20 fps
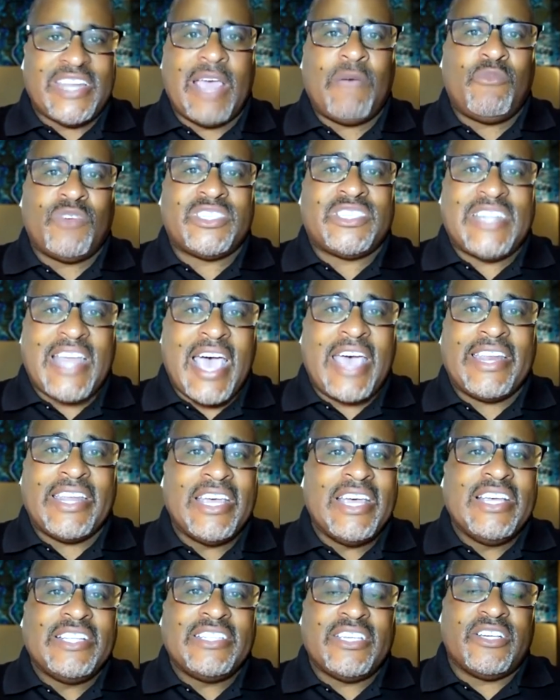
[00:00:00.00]
That was
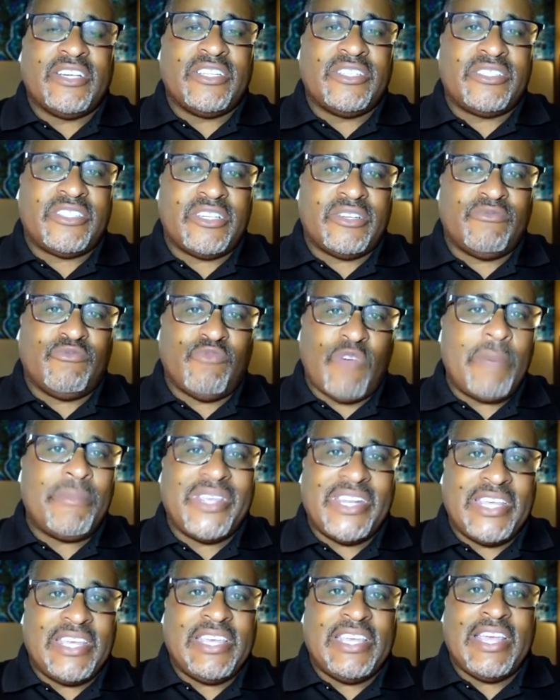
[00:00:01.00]
not the
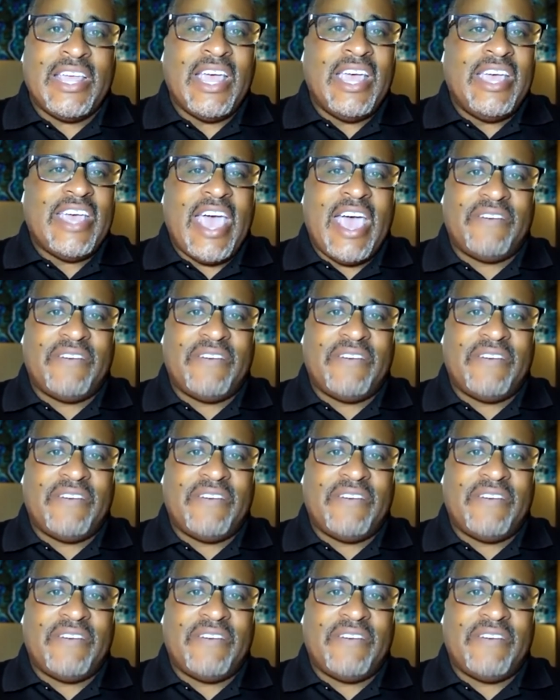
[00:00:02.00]
remedy